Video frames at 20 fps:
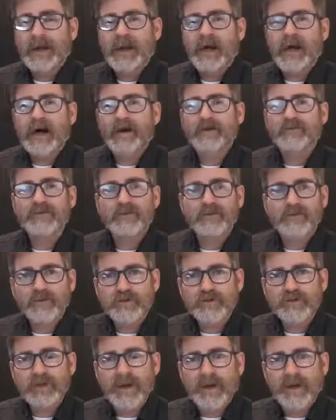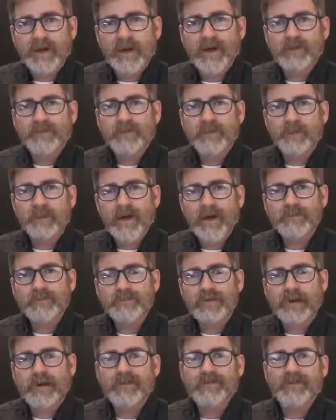so do check out the
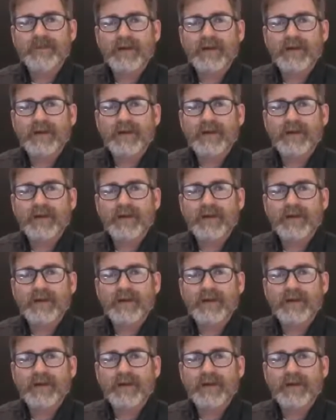website